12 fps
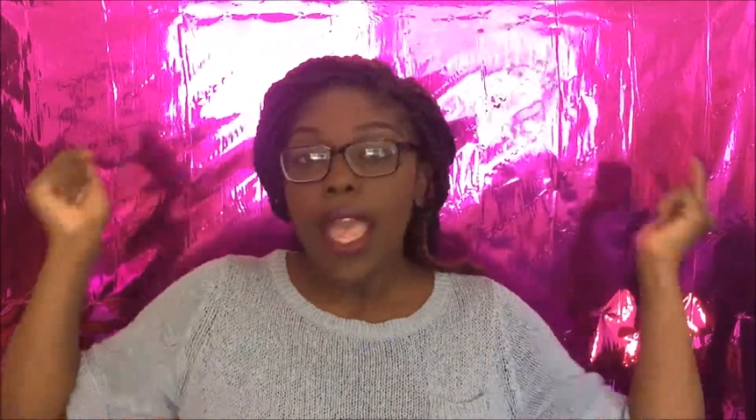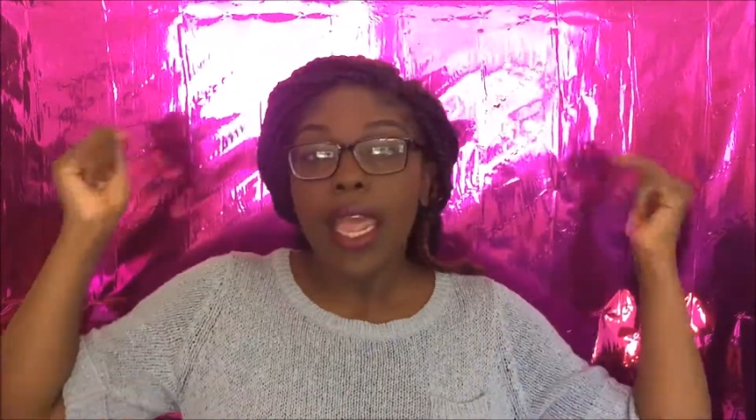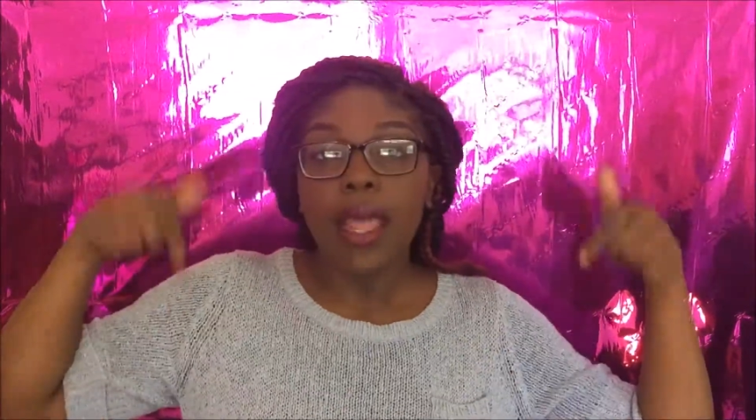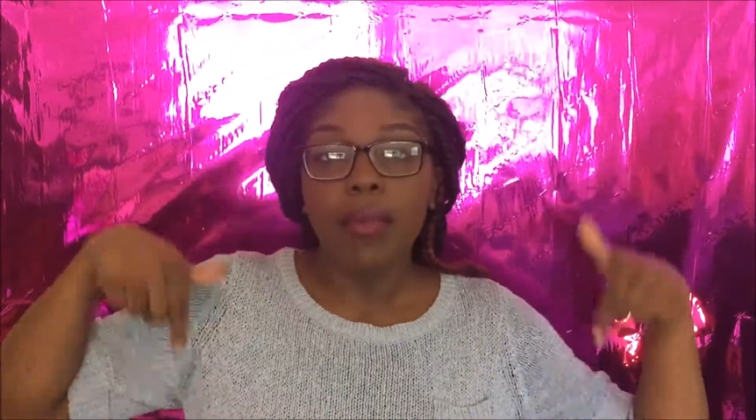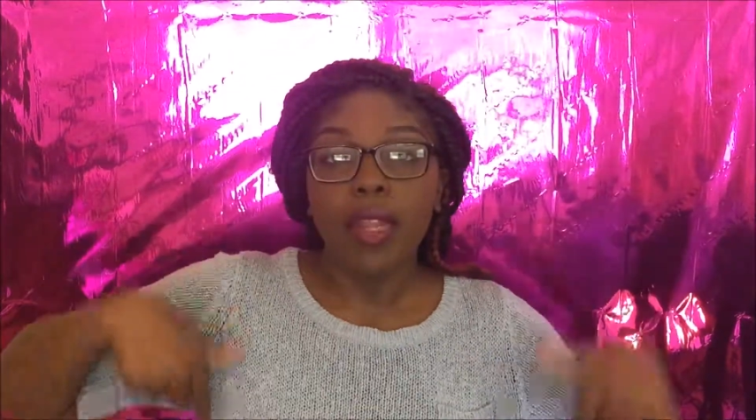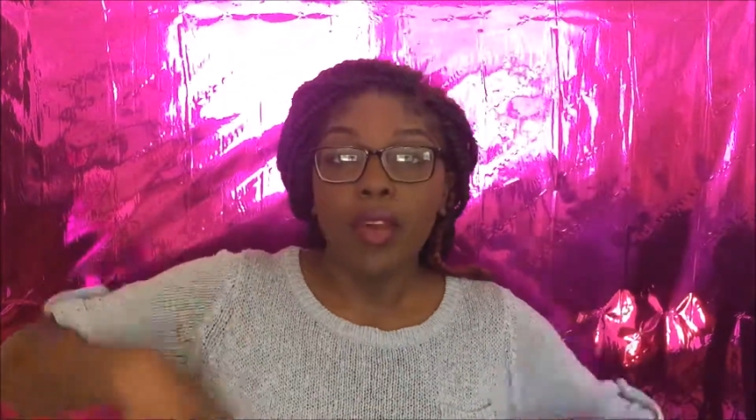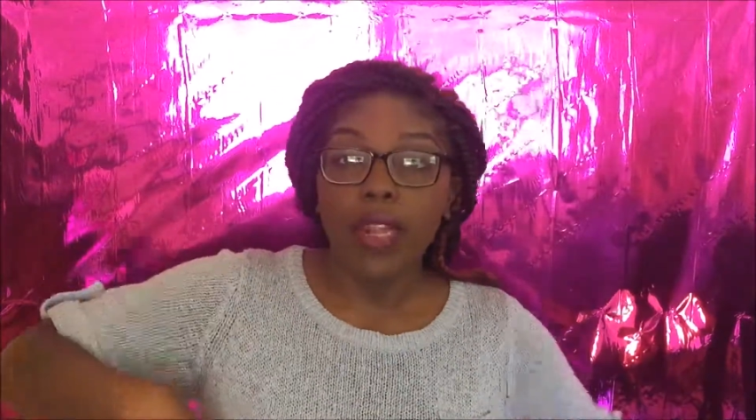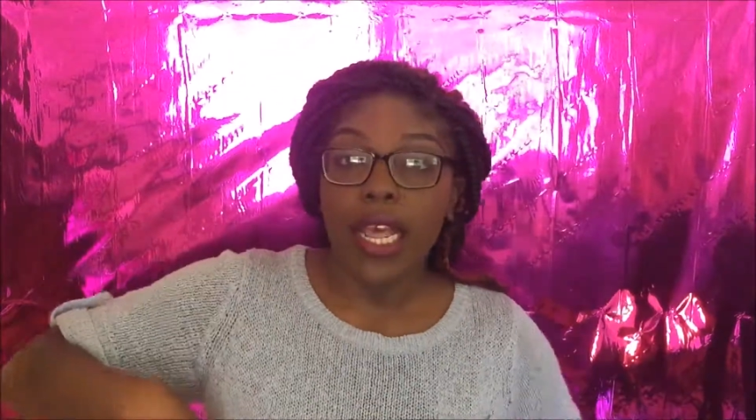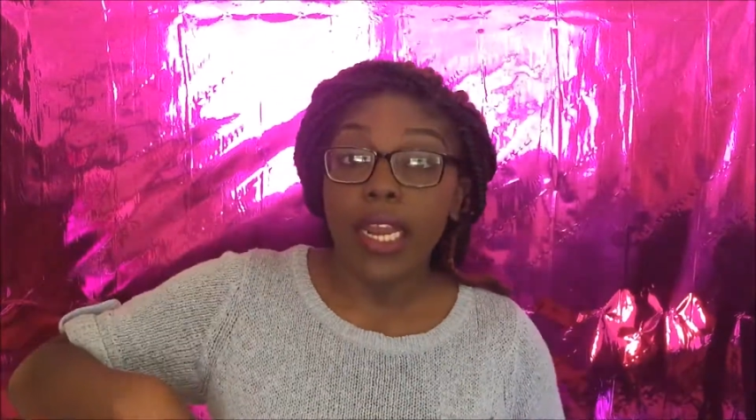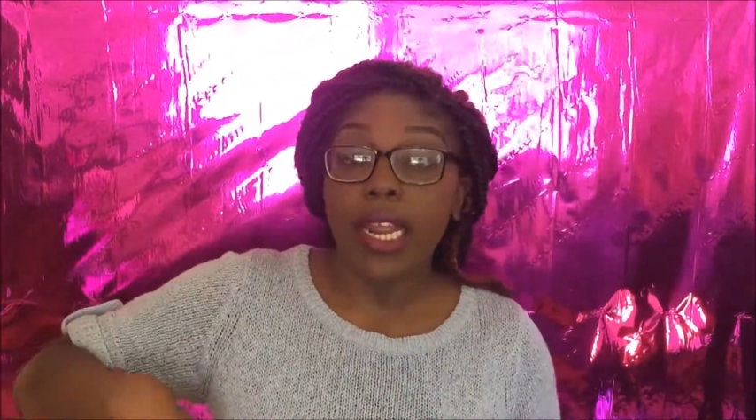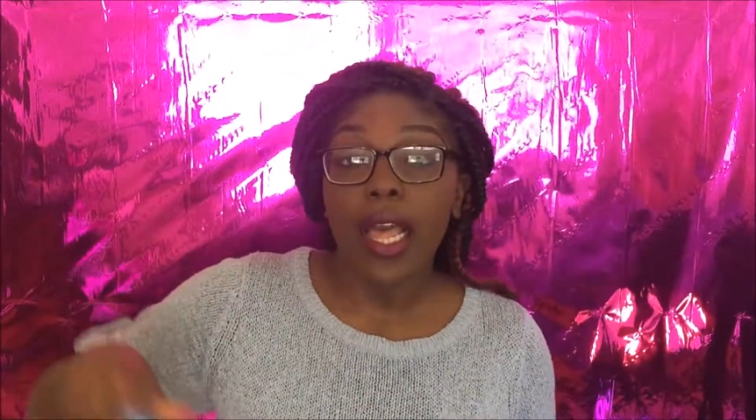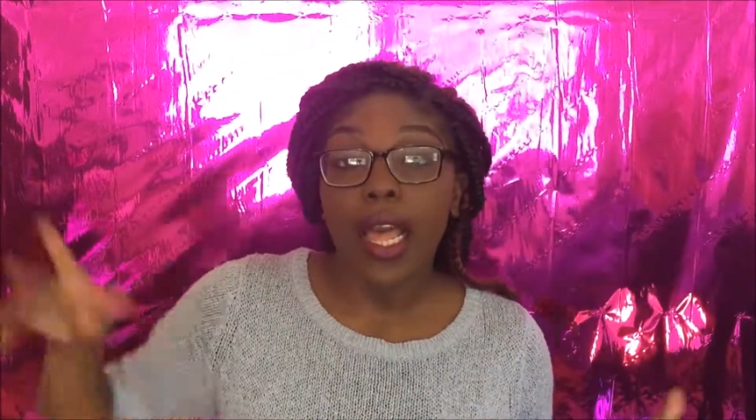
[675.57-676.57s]
And let me know
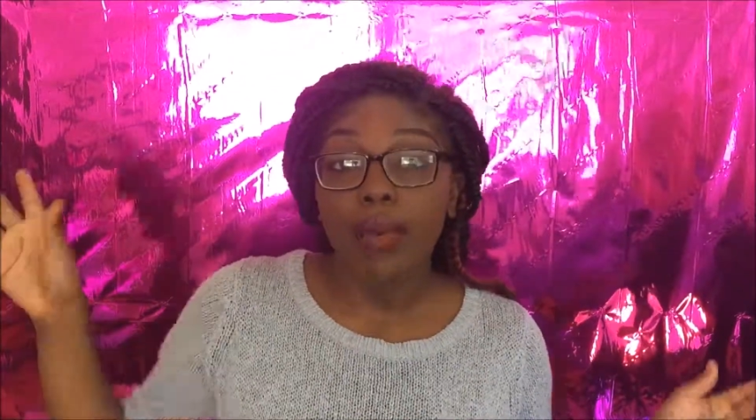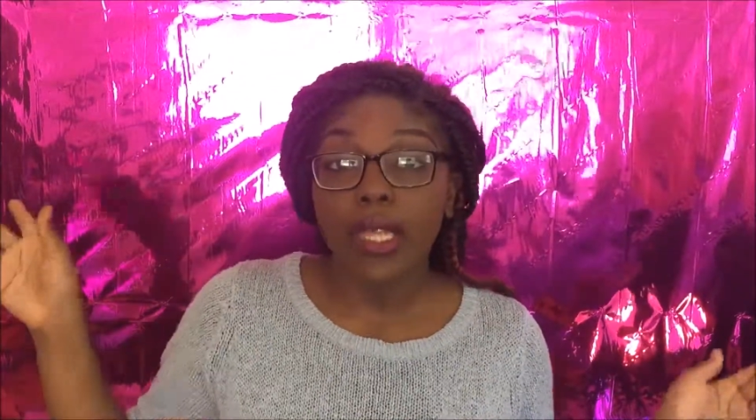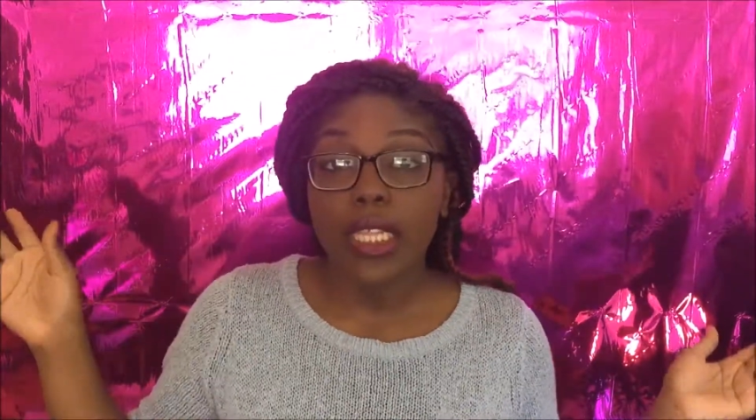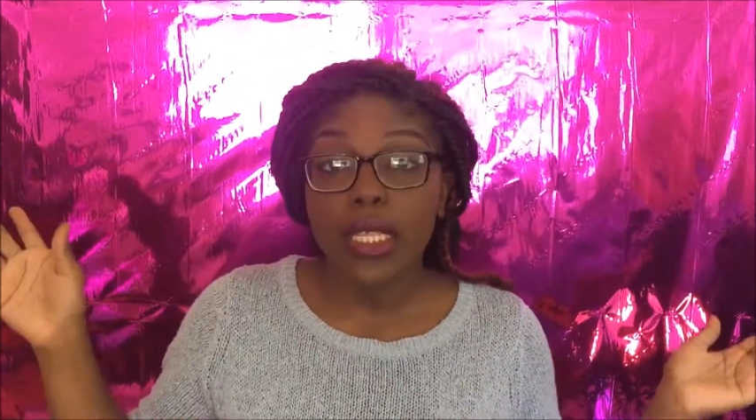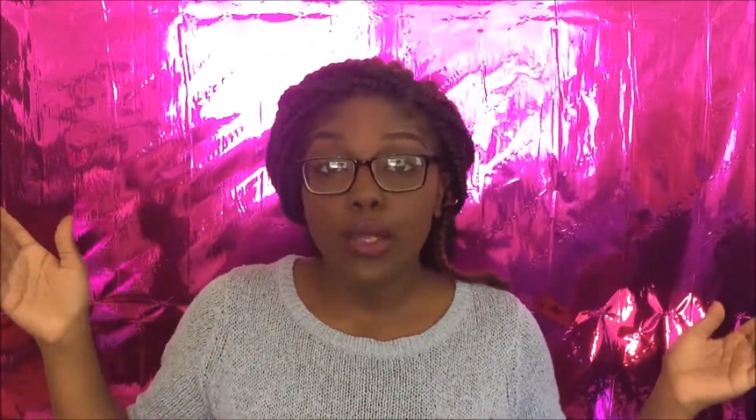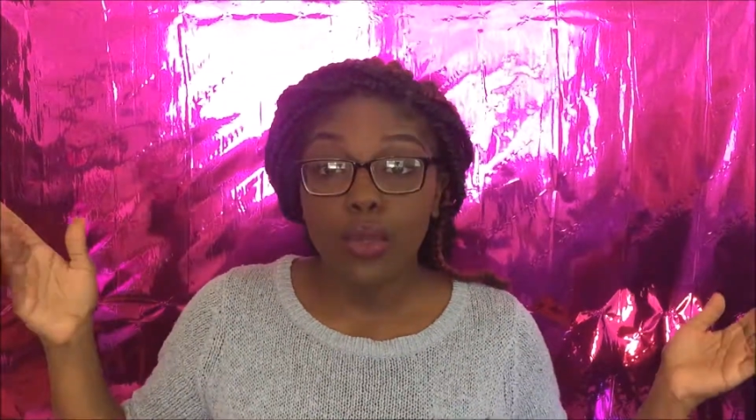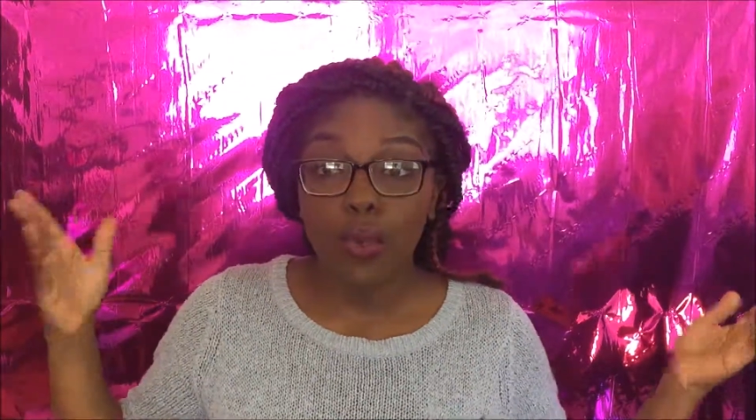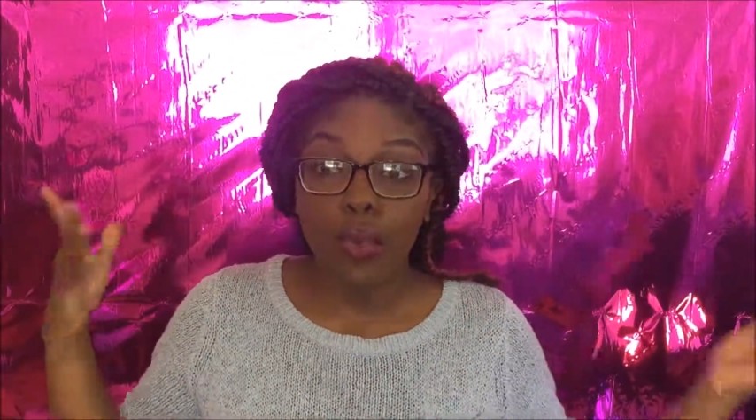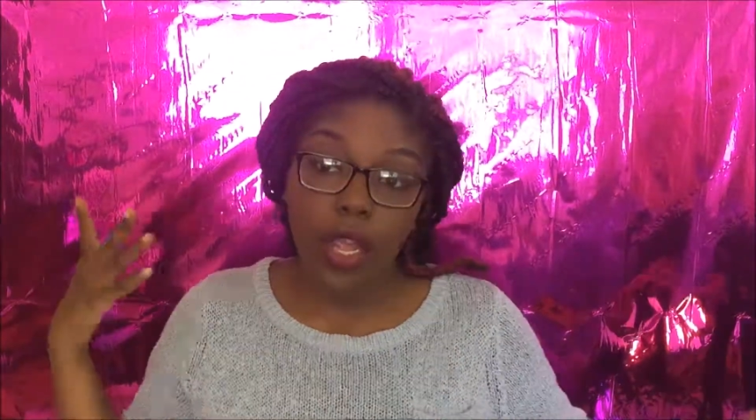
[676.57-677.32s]
down in the comments